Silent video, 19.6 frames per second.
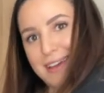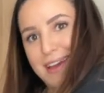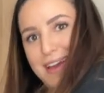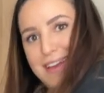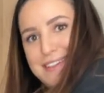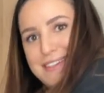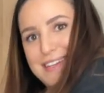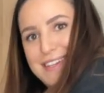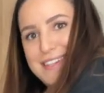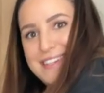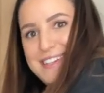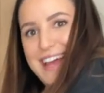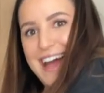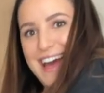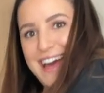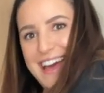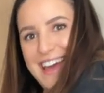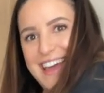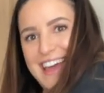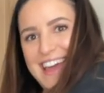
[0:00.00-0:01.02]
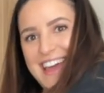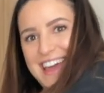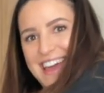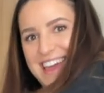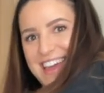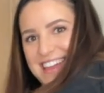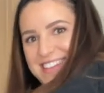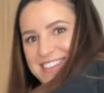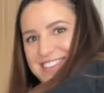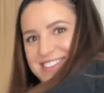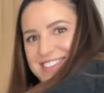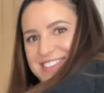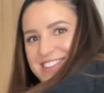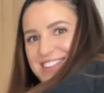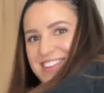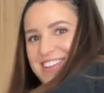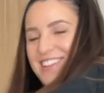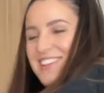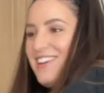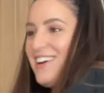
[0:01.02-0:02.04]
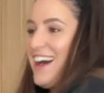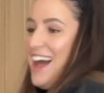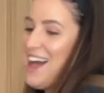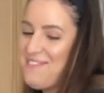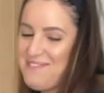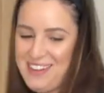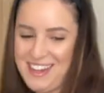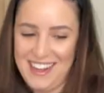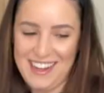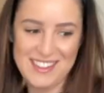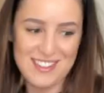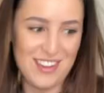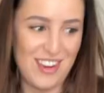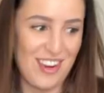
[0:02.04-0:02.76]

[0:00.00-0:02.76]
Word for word: it's just not, it's just not a lot happening. So